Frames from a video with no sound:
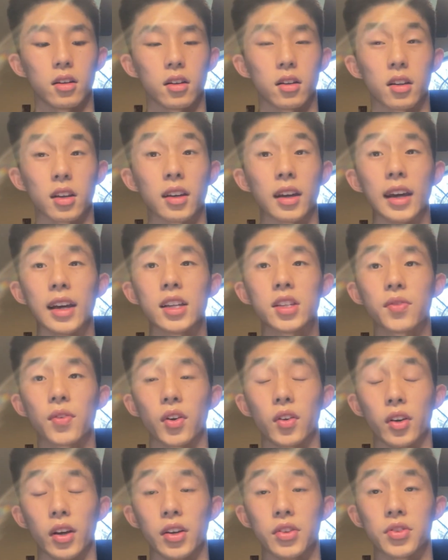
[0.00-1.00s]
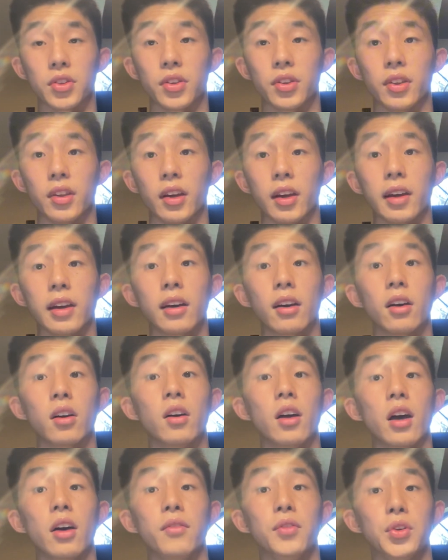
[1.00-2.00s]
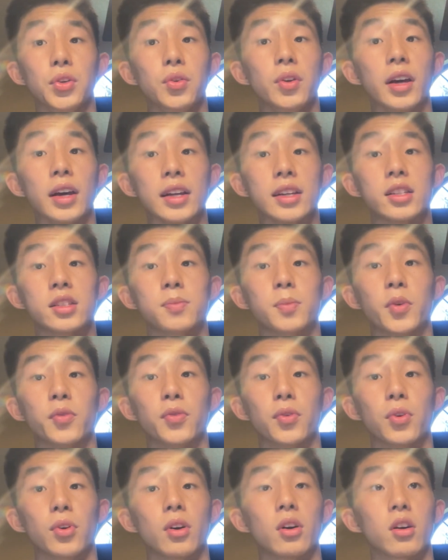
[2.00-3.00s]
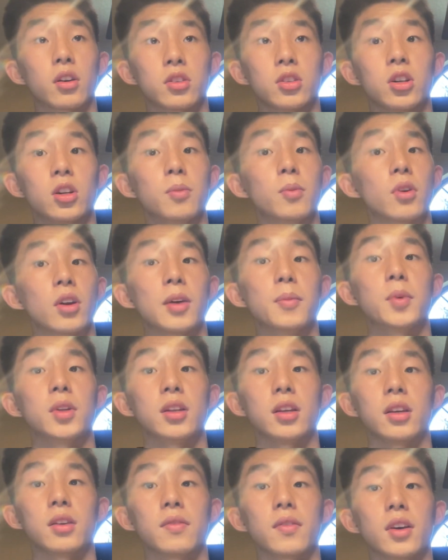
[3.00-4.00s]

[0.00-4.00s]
the Gates Foundation, they all have due dates before October, I believe.